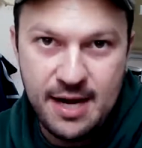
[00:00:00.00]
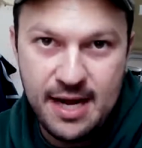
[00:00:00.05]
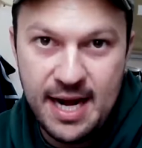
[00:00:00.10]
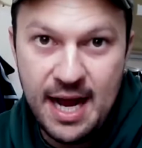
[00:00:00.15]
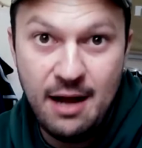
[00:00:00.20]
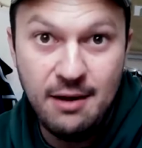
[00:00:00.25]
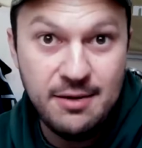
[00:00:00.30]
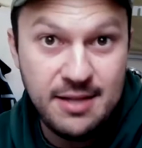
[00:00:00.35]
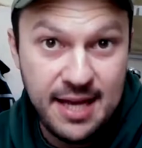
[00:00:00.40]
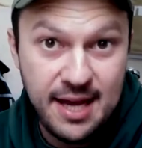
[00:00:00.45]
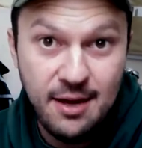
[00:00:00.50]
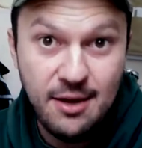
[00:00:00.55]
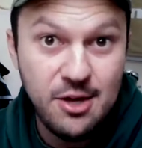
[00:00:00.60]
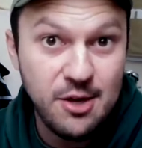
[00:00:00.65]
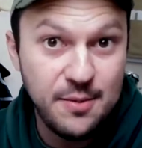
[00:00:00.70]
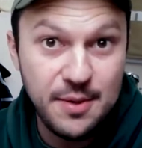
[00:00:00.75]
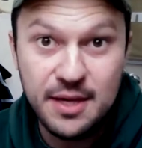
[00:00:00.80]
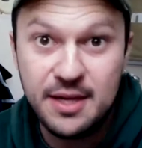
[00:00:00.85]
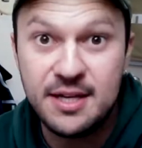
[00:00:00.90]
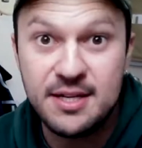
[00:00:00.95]
and I'll tell you
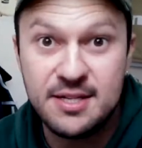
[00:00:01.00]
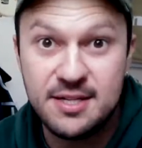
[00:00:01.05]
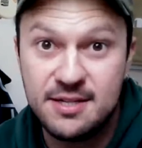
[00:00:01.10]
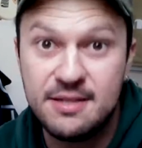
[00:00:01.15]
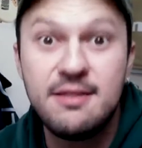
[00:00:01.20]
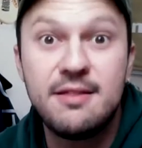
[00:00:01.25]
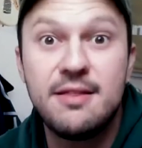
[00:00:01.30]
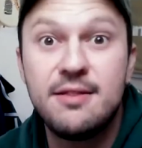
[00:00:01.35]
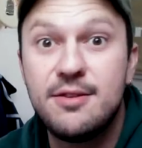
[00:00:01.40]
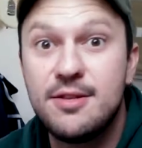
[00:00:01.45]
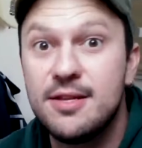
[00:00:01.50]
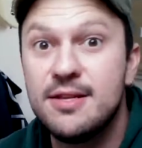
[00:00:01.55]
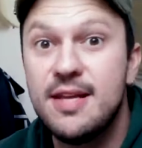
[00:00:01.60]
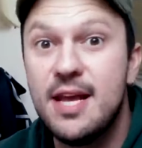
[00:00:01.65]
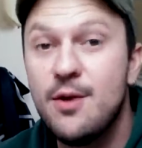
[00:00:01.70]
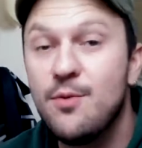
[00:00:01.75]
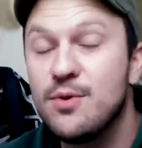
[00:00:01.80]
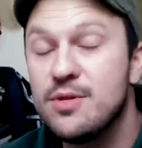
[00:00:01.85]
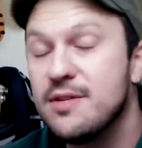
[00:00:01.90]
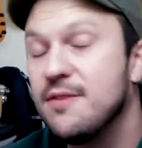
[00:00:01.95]
because
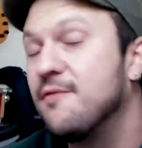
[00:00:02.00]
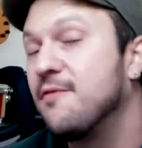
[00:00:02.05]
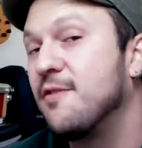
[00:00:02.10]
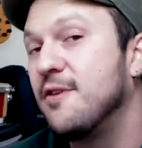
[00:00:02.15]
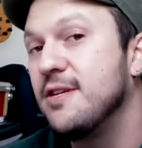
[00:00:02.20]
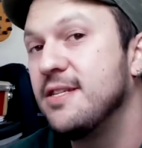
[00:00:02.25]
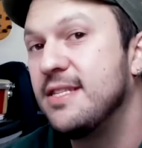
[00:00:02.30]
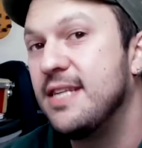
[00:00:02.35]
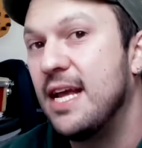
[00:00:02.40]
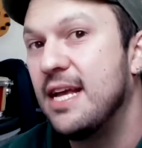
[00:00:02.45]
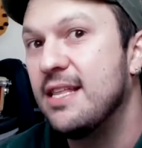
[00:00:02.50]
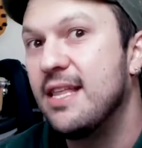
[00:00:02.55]
today was the first day